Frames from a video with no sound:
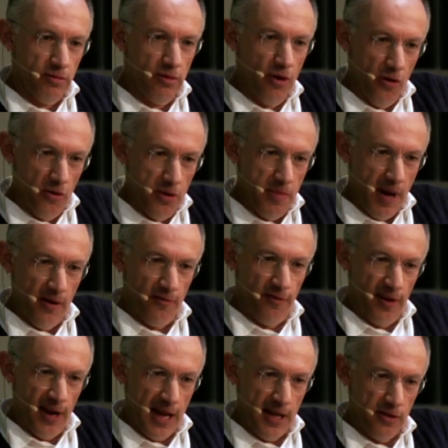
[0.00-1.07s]
known about
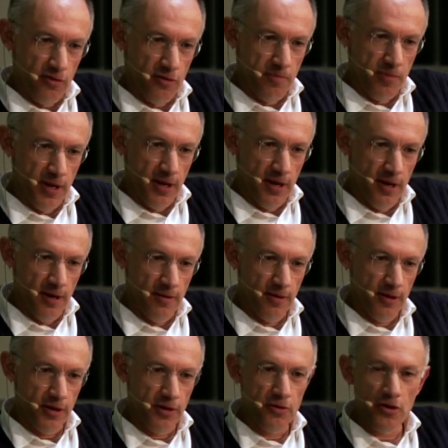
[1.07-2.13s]
philanthropy
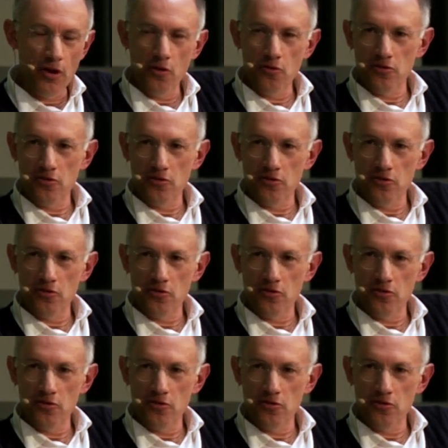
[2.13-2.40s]
that you know